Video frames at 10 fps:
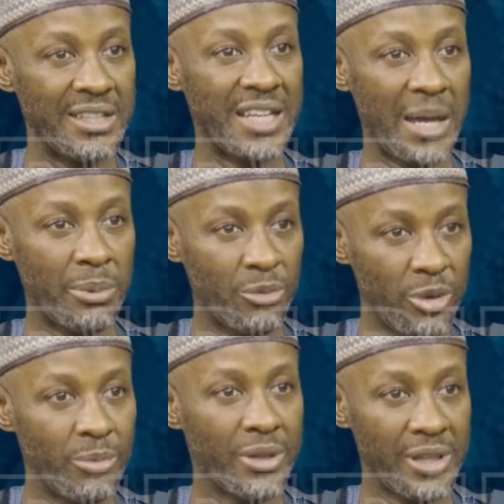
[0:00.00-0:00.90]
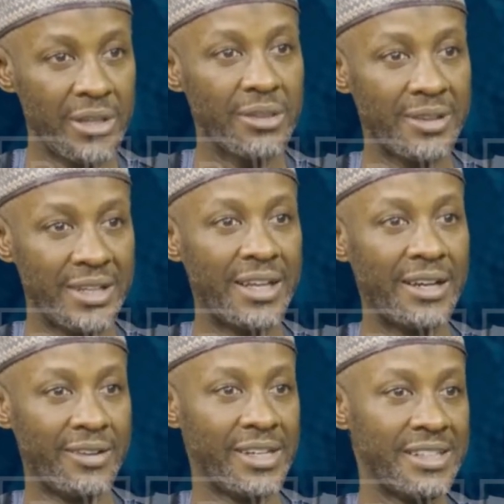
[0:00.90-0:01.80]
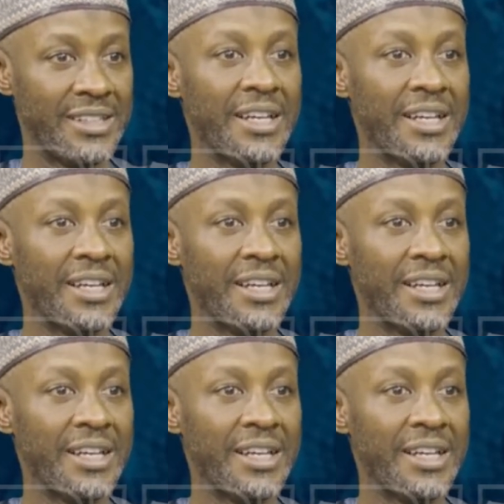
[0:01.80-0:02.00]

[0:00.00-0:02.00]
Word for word: the type of weapons I saw at that rally.